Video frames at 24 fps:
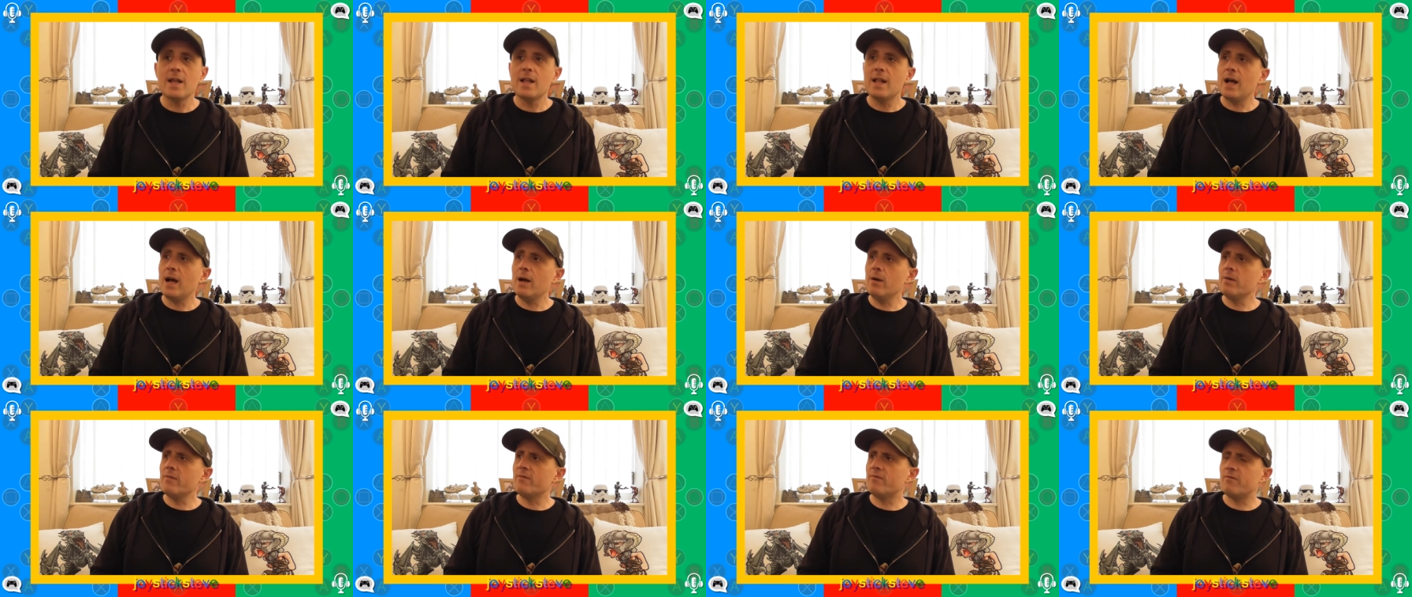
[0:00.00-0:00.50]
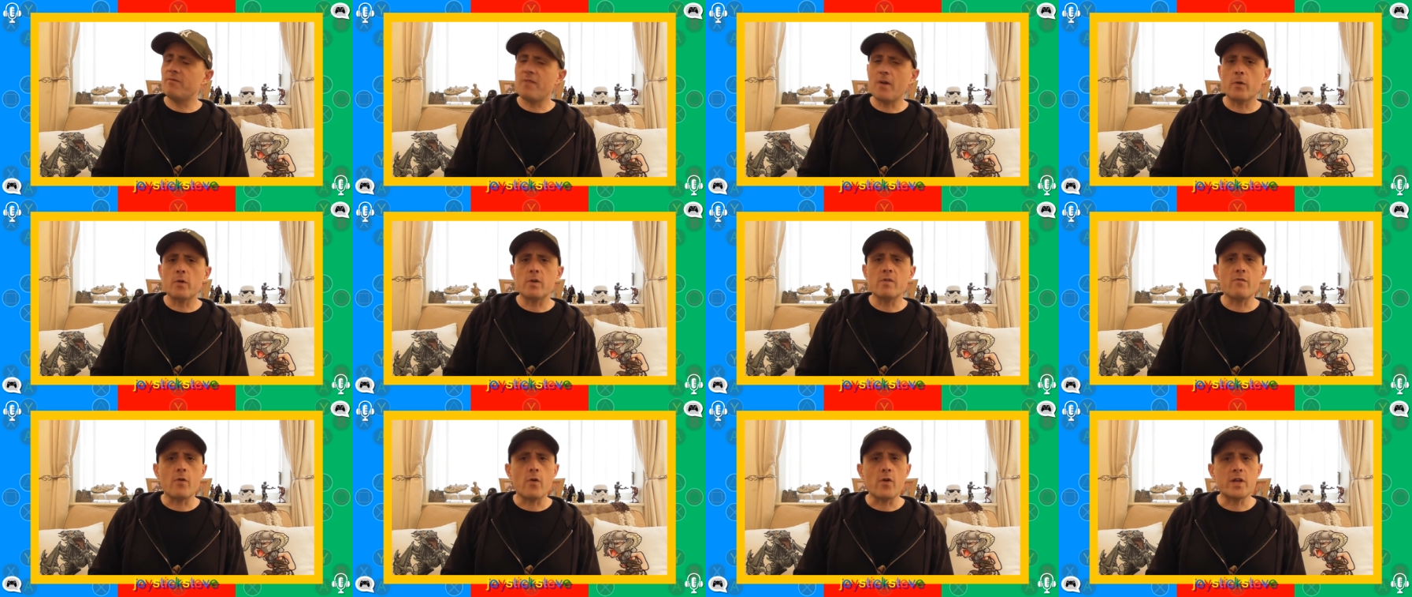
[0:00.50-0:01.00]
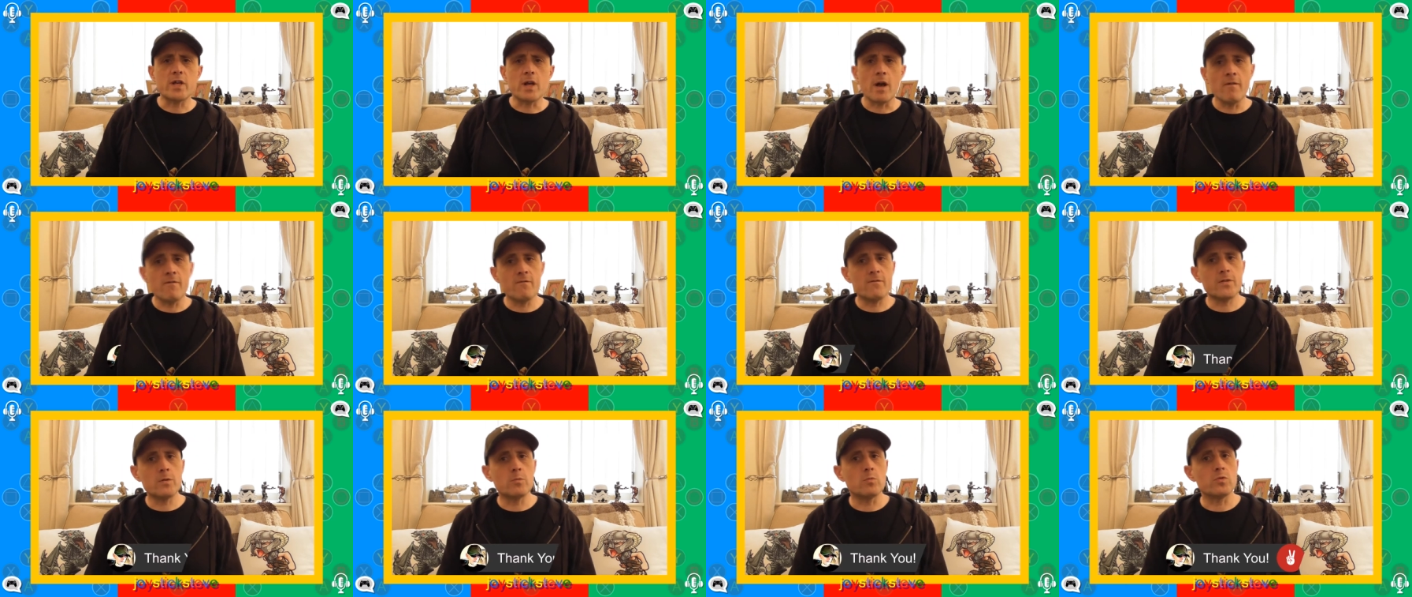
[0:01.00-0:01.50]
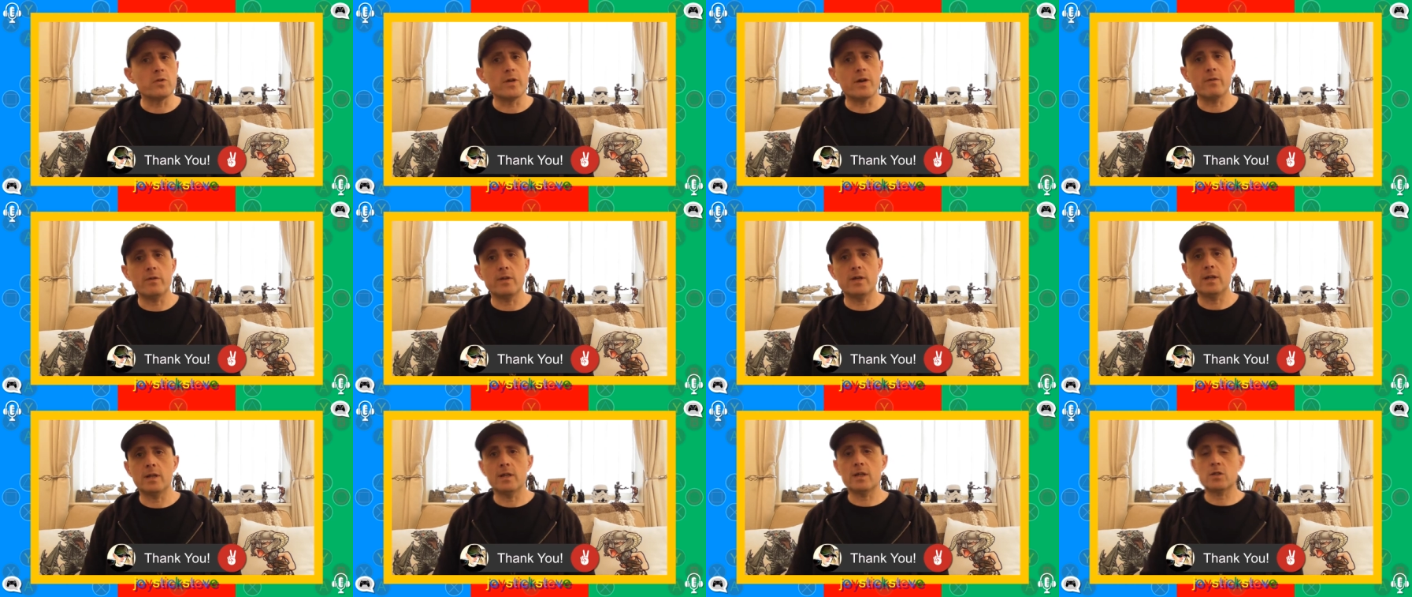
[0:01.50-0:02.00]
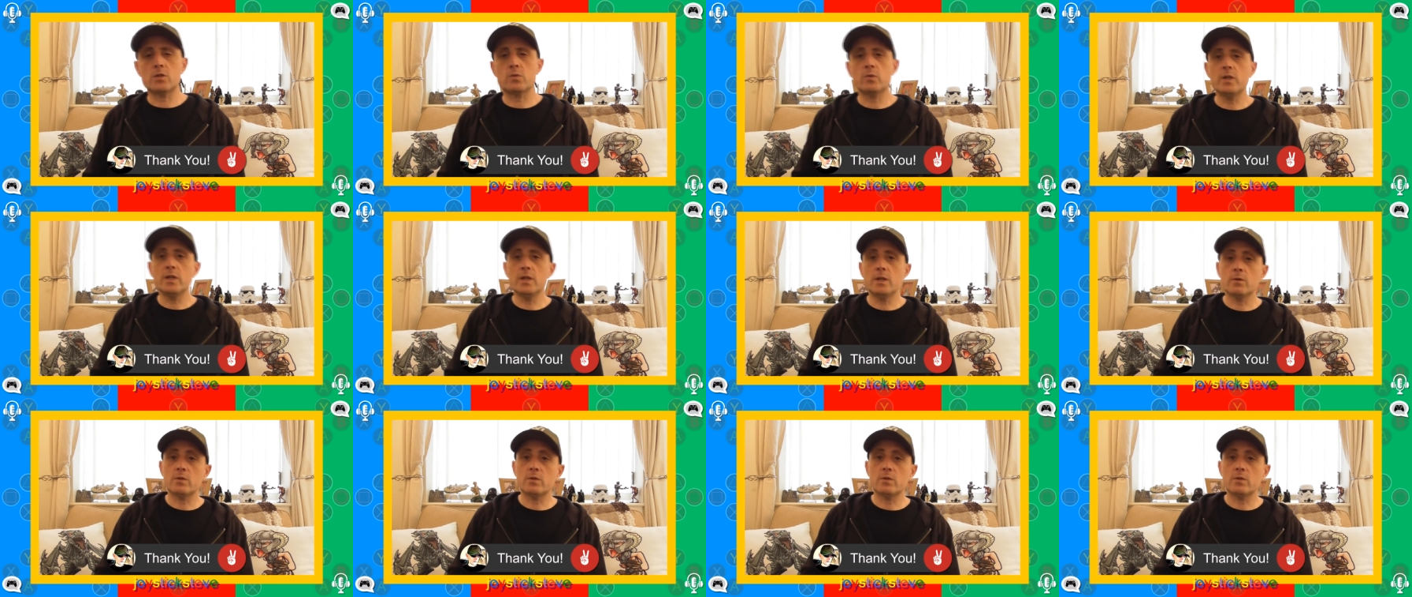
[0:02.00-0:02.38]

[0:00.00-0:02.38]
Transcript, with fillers: I found it very comfortable down here last week.